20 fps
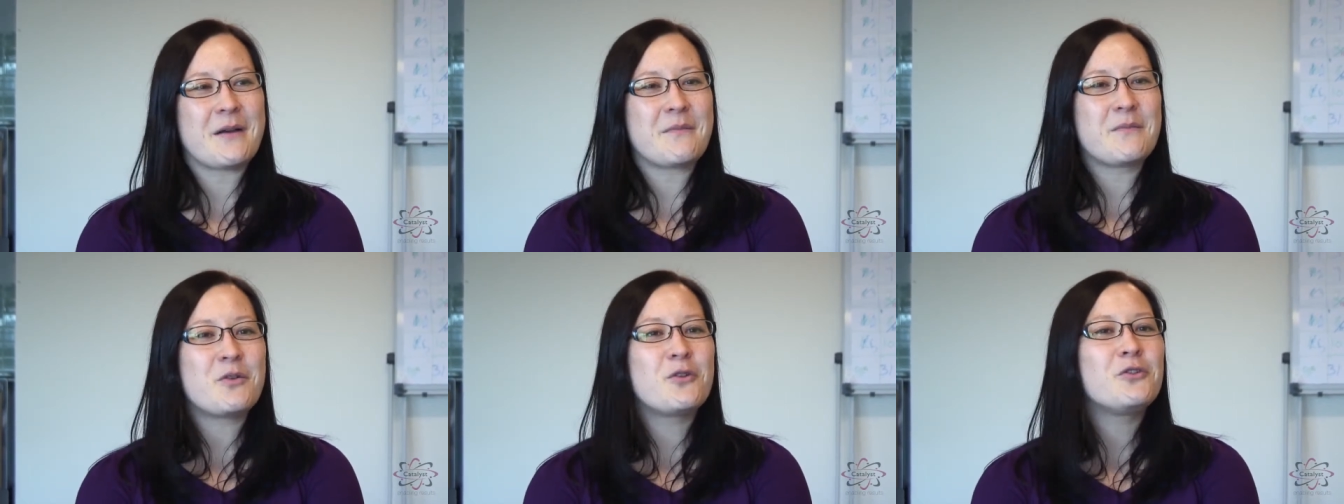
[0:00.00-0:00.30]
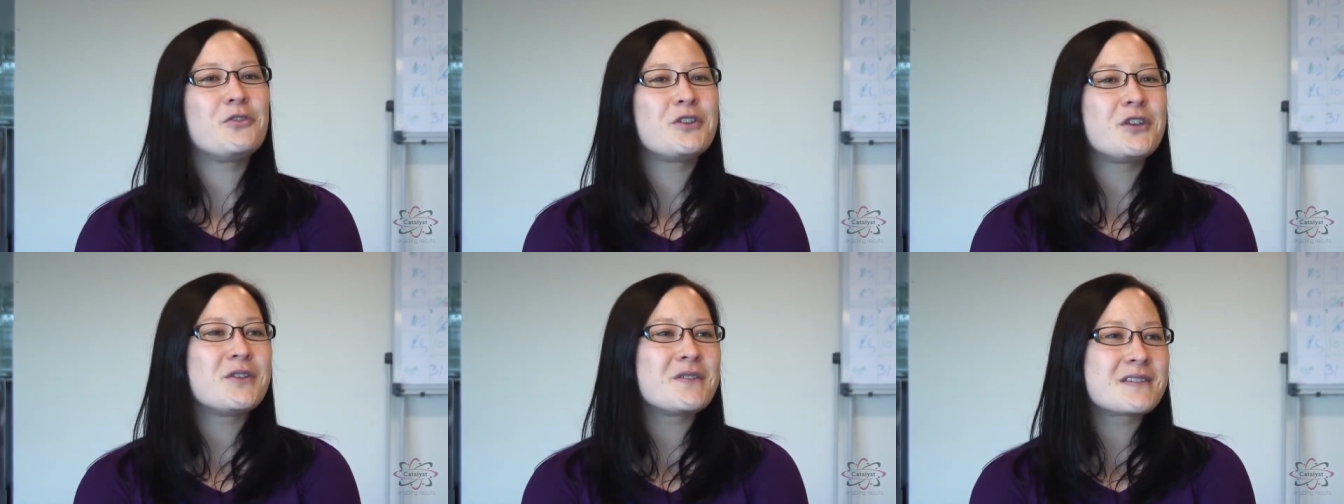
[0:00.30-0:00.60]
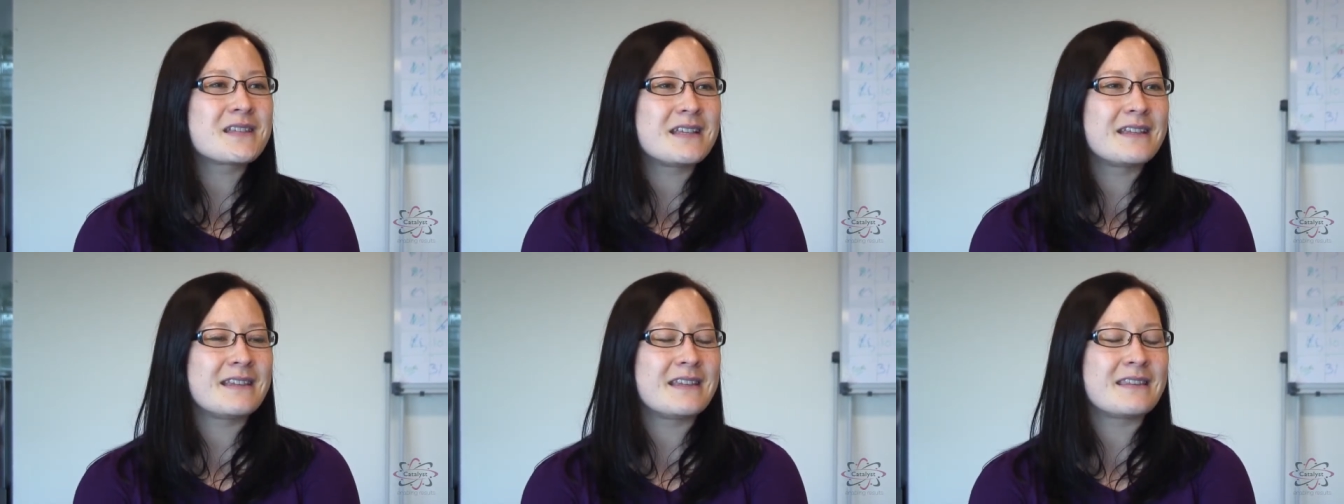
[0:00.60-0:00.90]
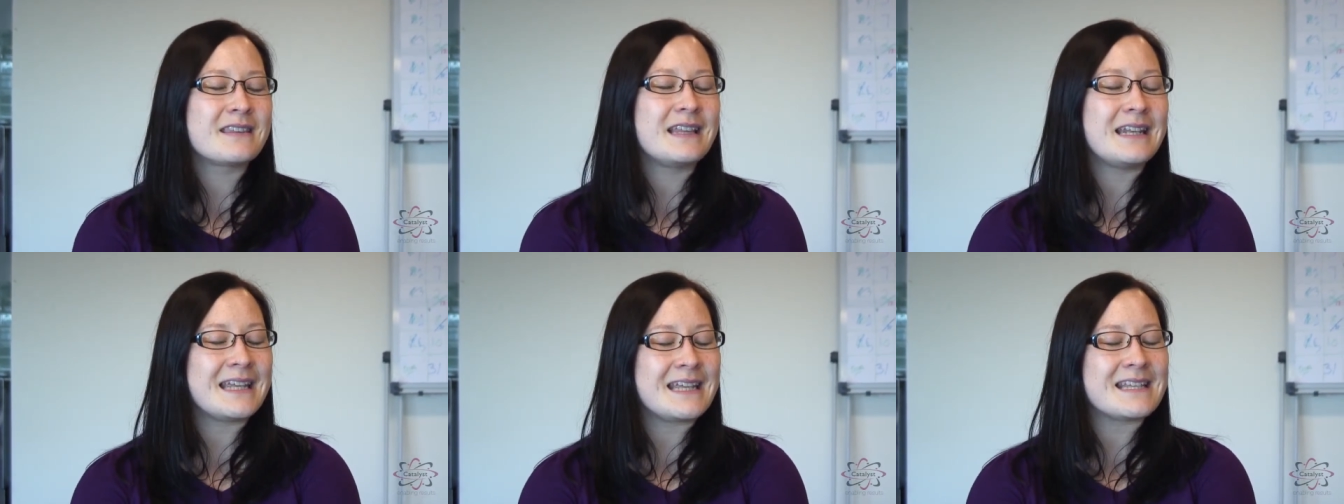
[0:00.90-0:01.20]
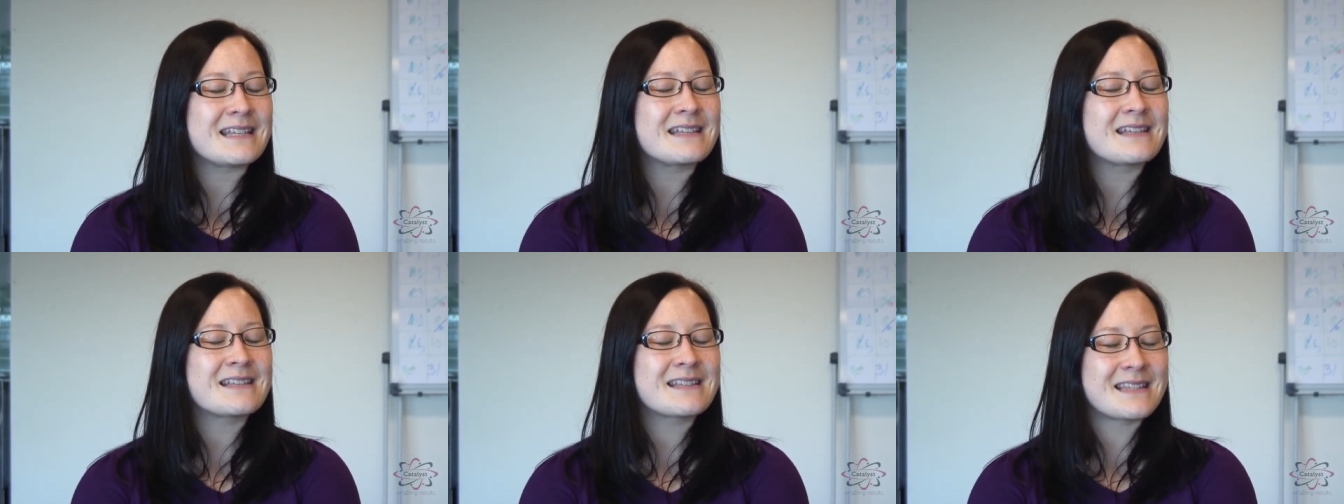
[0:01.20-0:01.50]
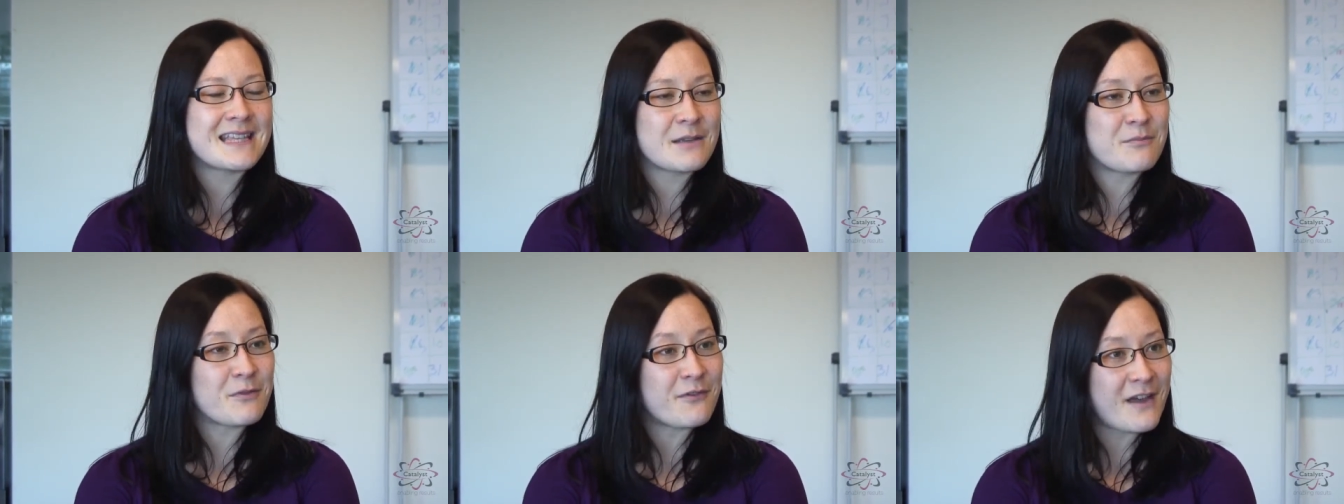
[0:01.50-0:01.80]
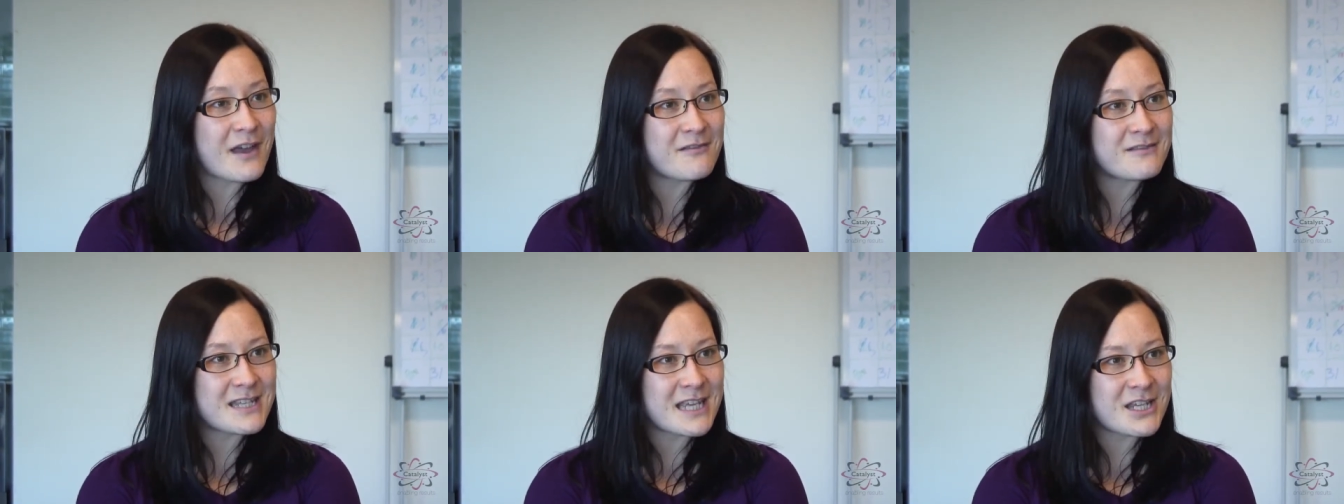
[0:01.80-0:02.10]
all using the Lean Sigma
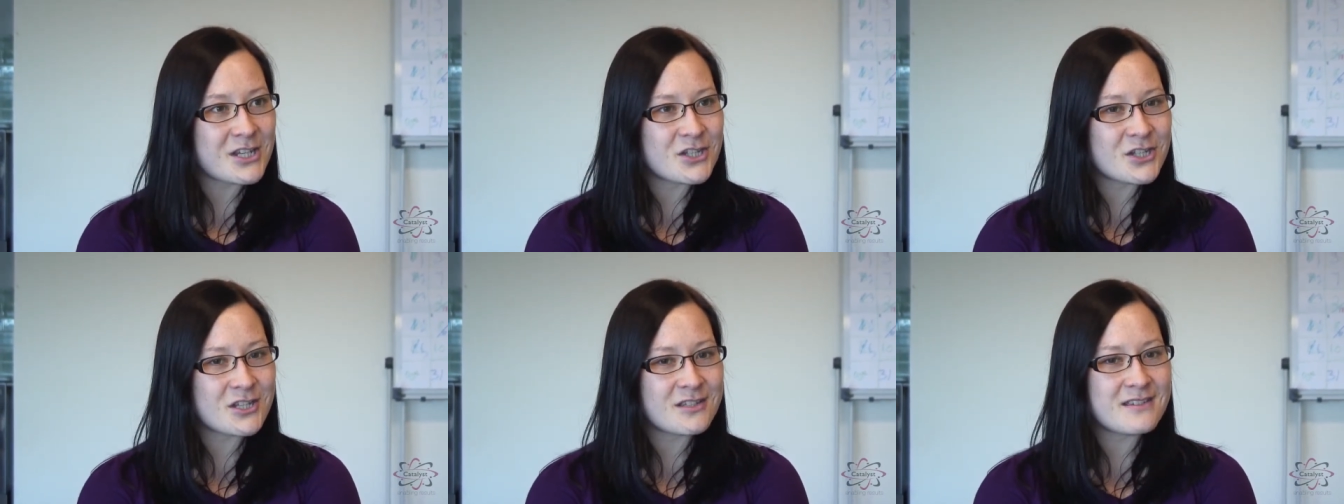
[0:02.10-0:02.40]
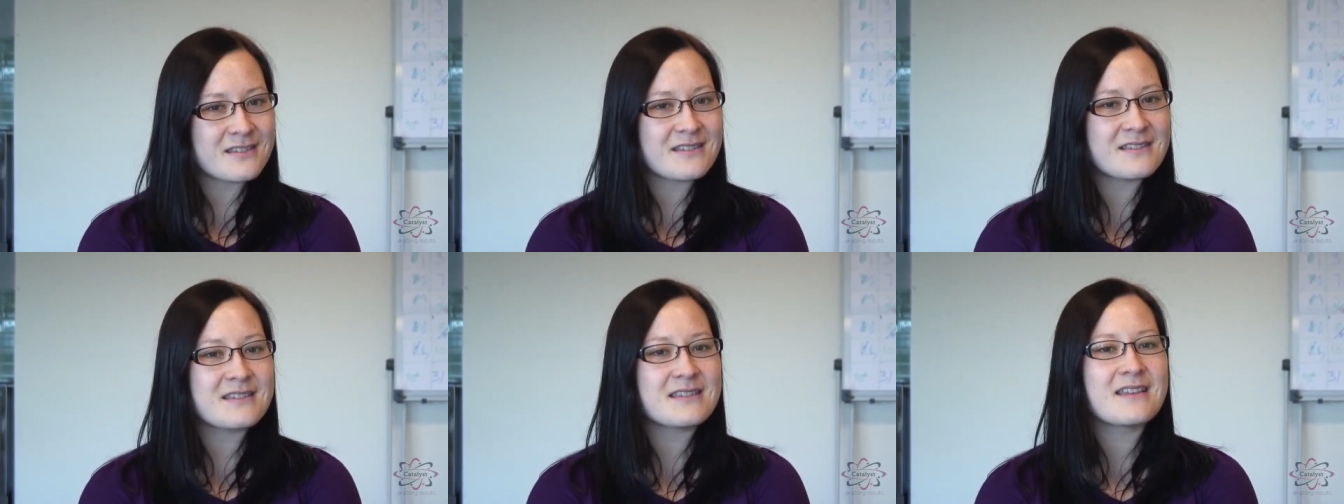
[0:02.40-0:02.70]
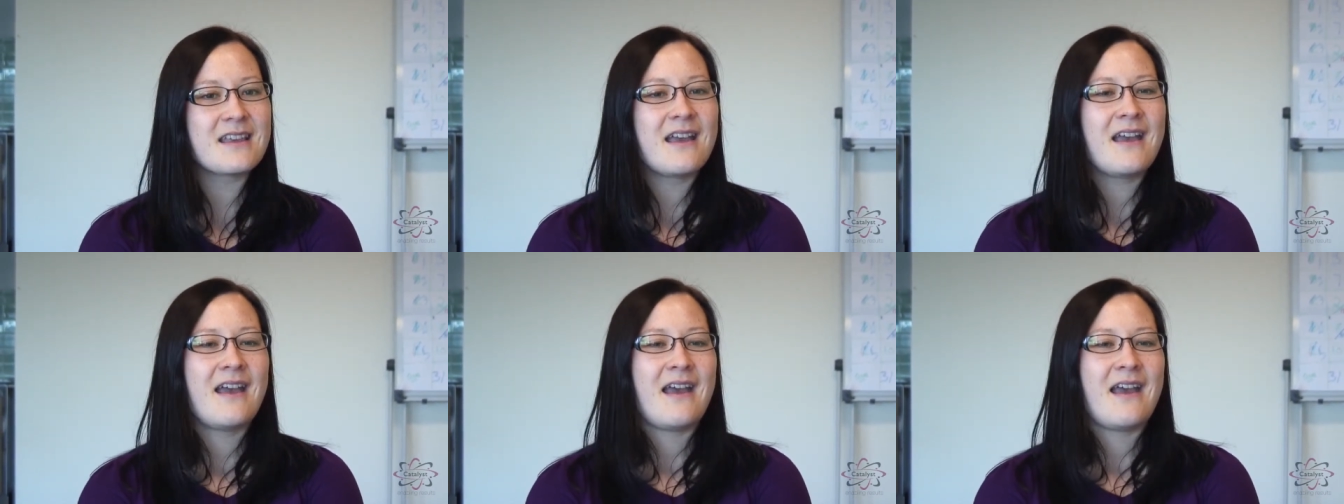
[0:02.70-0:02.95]
foundations.